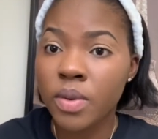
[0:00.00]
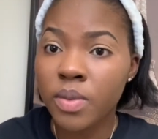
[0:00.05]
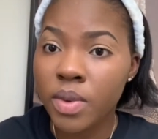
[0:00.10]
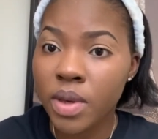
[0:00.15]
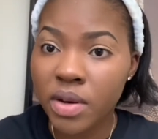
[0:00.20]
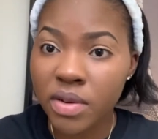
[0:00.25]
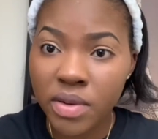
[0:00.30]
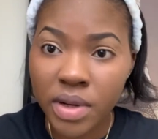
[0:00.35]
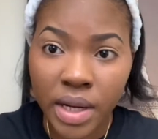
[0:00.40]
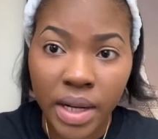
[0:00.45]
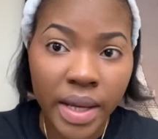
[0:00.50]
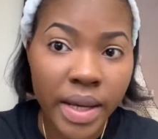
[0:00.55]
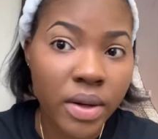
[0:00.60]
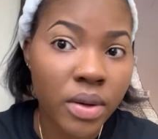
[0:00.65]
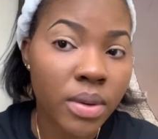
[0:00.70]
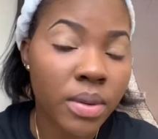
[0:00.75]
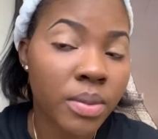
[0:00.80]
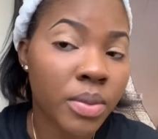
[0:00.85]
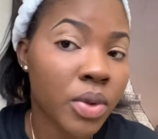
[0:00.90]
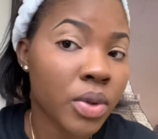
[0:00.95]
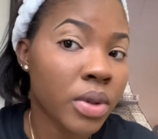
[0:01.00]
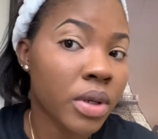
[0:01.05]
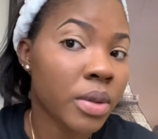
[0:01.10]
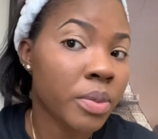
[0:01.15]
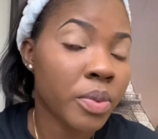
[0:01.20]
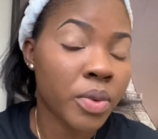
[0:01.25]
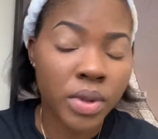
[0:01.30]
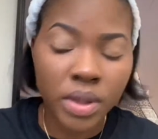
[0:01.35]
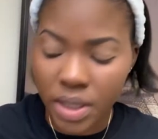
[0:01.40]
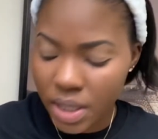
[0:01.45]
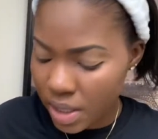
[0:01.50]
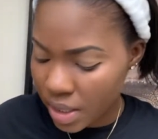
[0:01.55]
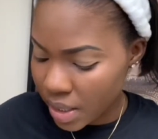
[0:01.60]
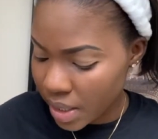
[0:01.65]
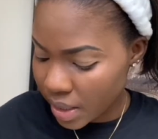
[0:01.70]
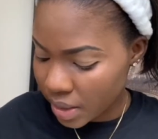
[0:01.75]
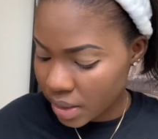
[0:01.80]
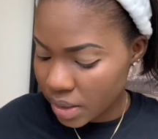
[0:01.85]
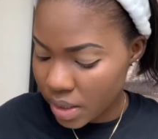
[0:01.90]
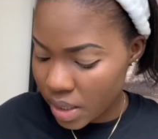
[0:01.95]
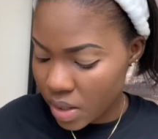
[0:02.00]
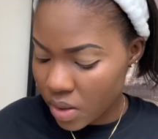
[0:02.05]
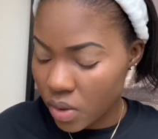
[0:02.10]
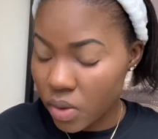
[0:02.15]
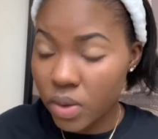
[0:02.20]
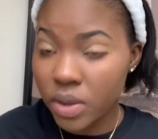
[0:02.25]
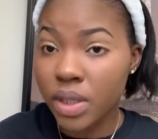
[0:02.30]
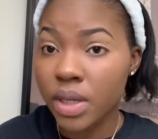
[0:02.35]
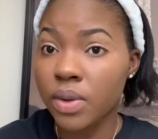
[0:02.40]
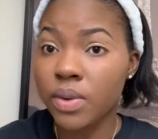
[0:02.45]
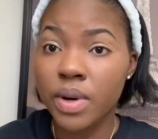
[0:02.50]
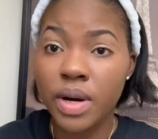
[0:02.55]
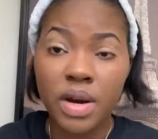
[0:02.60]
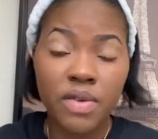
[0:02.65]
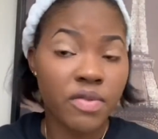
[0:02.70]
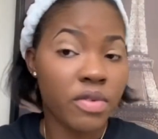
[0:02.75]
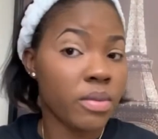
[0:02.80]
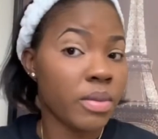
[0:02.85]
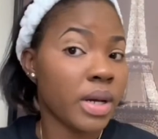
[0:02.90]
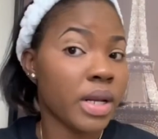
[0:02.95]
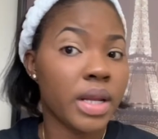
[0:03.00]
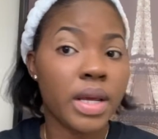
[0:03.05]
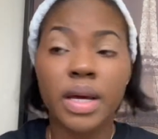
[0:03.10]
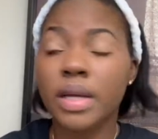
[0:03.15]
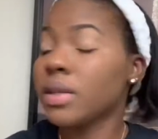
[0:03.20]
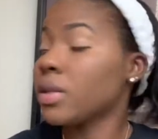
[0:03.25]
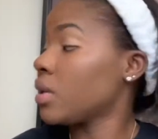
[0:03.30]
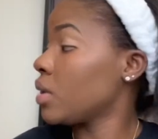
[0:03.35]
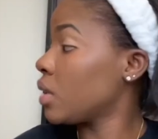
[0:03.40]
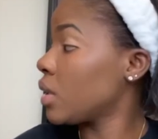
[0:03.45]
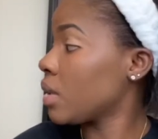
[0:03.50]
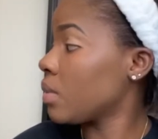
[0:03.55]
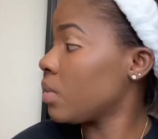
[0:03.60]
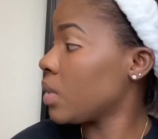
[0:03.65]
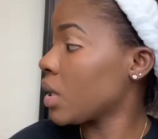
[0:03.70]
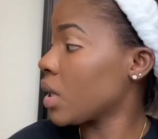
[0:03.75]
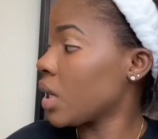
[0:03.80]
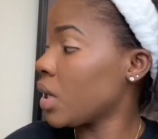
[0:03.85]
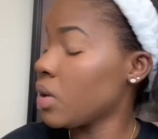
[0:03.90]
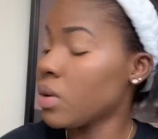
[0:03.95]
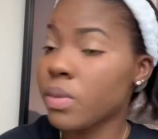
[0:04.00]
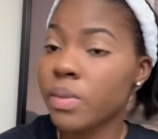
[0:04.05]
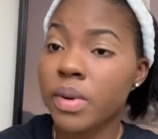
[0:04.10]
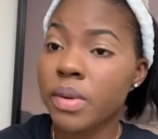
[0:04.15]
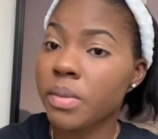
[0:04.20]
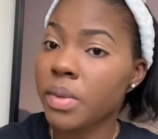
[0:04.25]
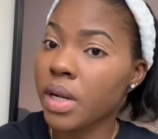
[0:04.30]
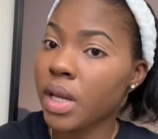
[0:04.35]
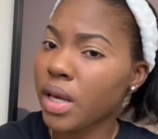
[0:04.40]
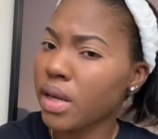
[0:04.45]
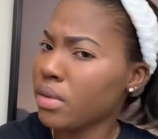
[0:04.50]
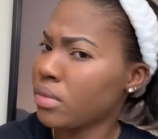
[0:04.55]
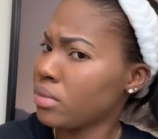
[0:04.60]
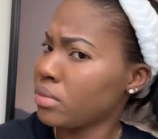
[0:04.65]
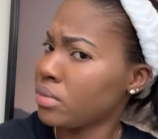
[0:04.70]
me, really, I don't go to put on that and go to do everybody are turning, they can look for me like,